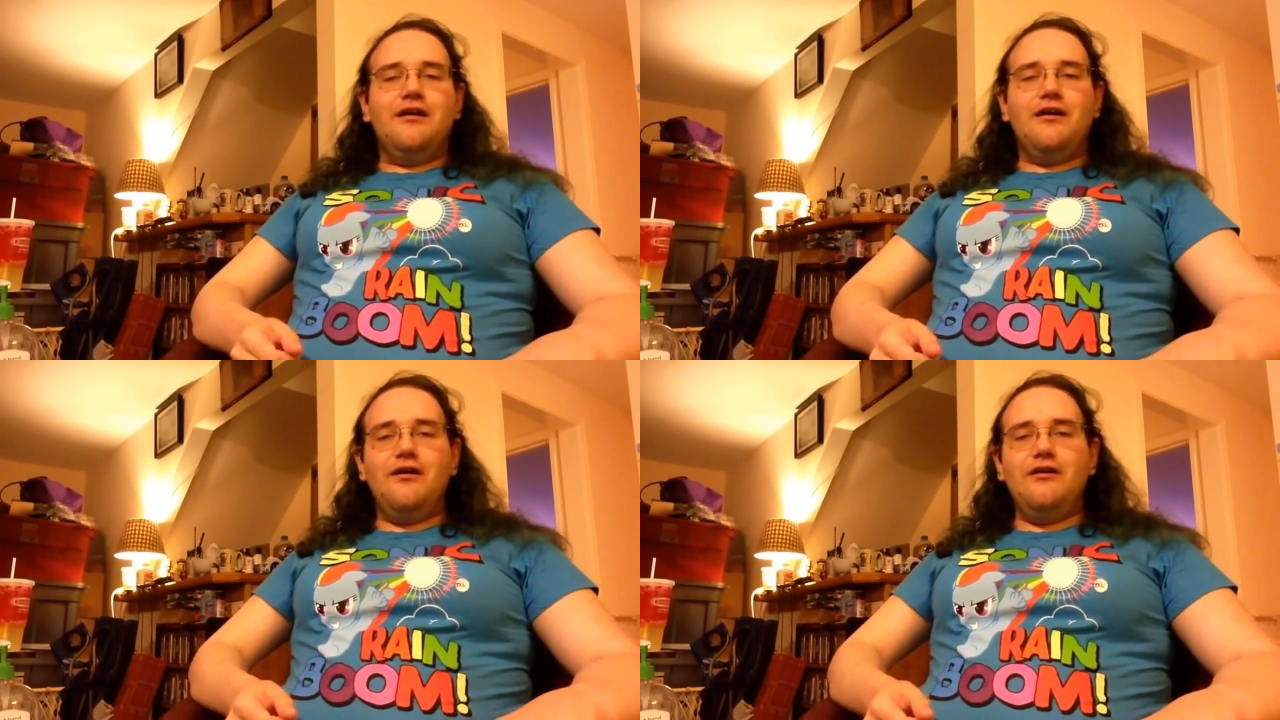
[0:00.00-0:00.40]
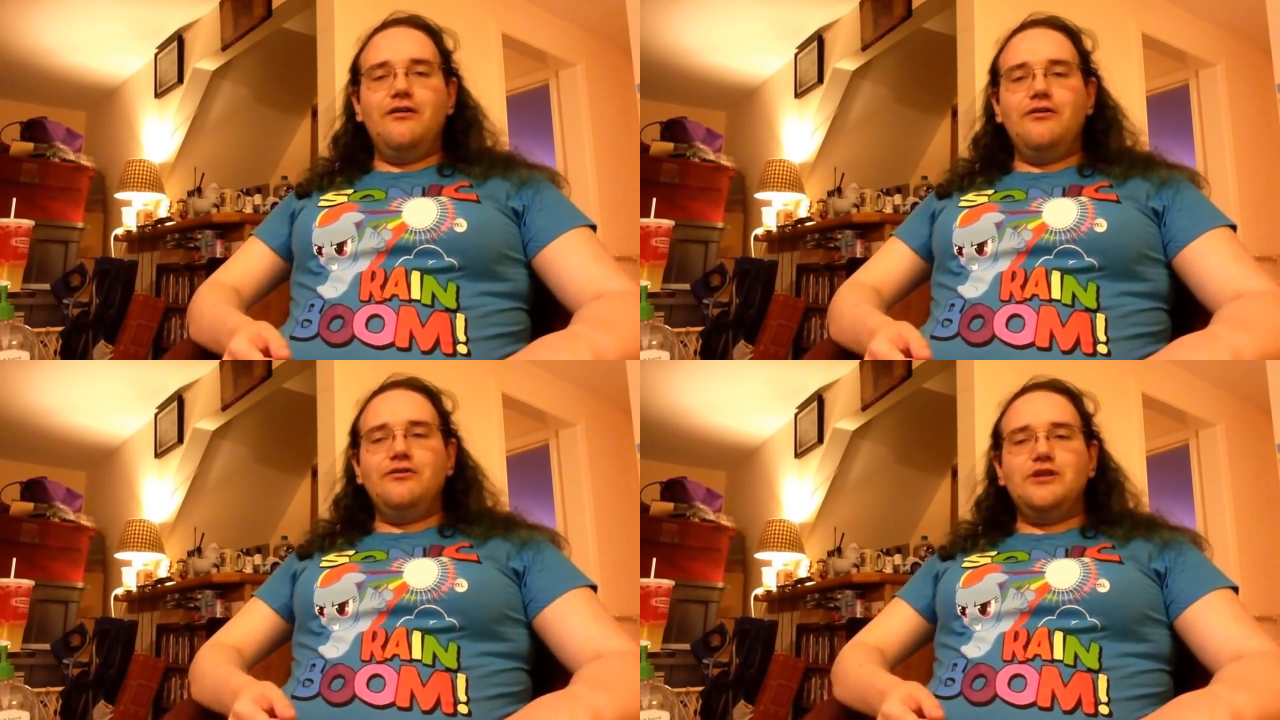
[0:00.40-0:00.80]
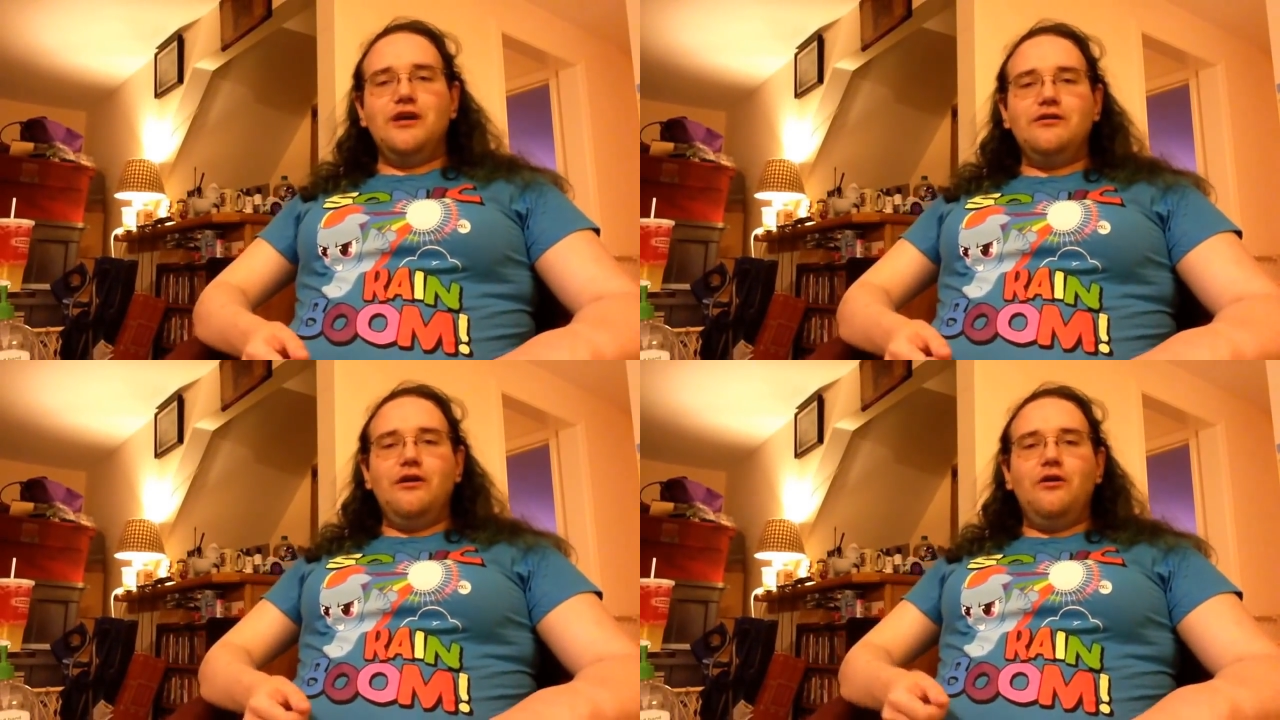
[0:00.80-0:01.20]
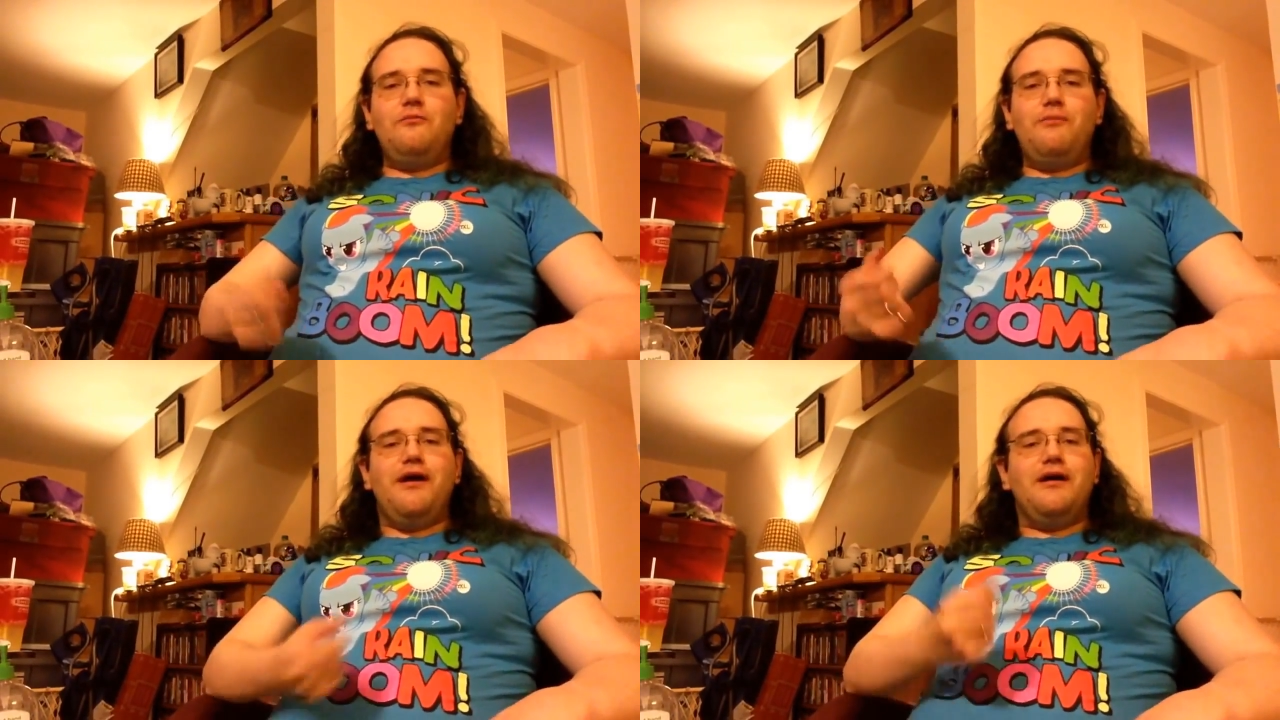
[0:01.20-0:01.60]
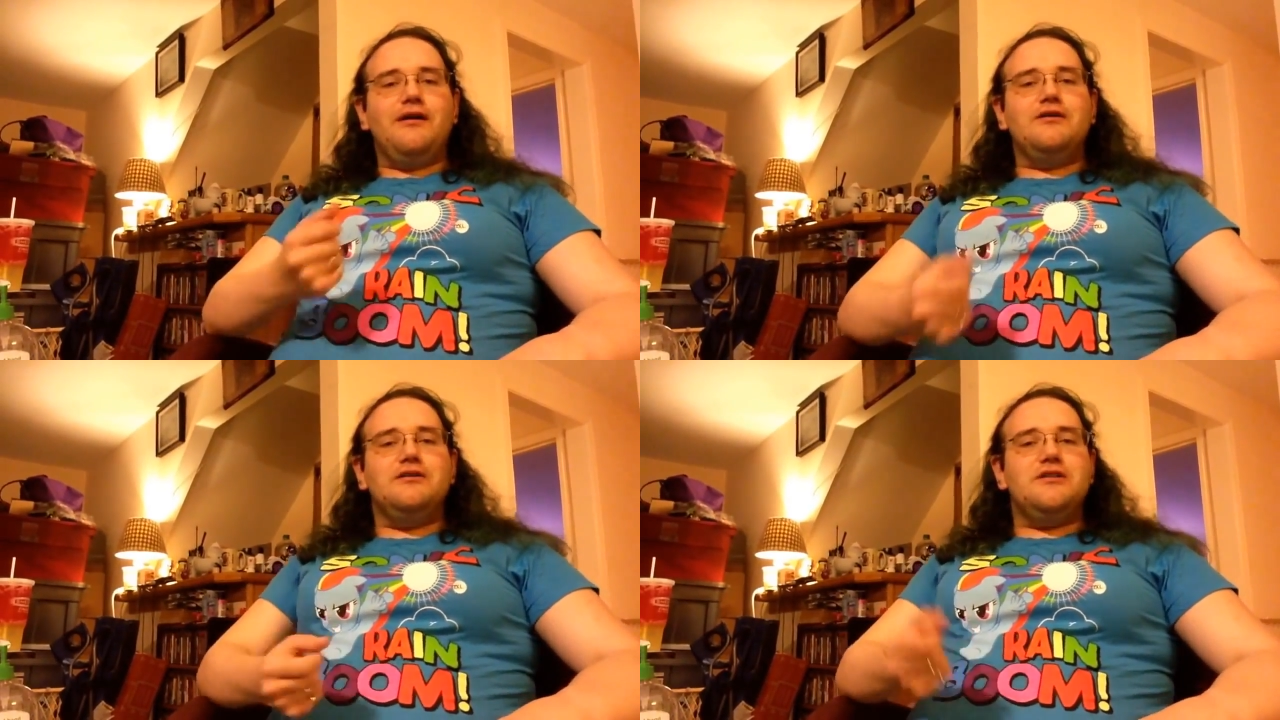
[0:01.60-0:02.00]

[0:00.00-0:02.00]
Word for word: Oh, jungle bells,